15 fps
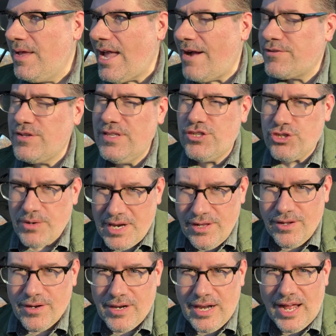after the
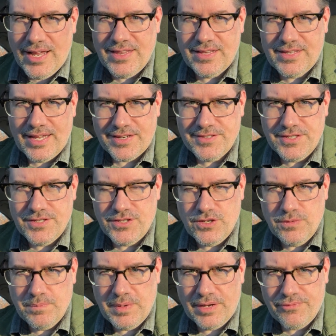trailer, I texted
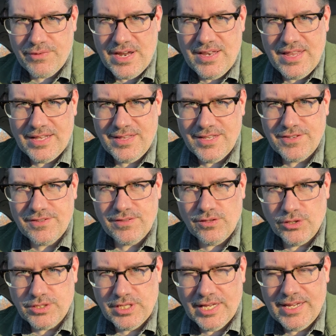to my friend that this
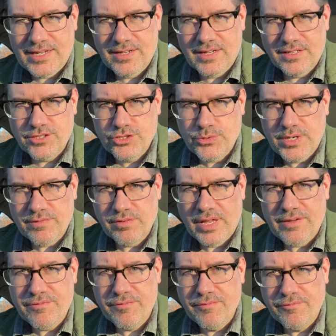looked like Tree of
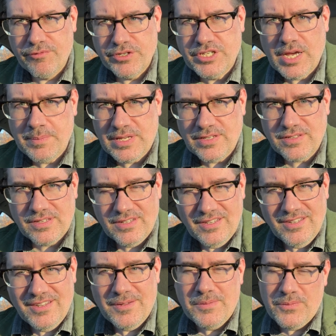Life for Dummies,
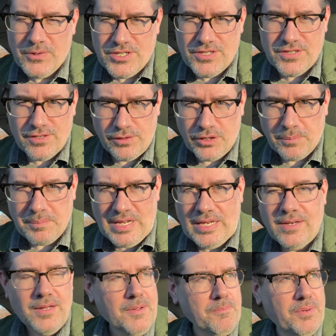which is a little
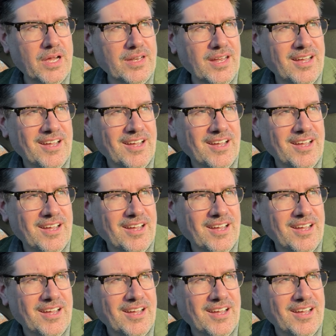mean. But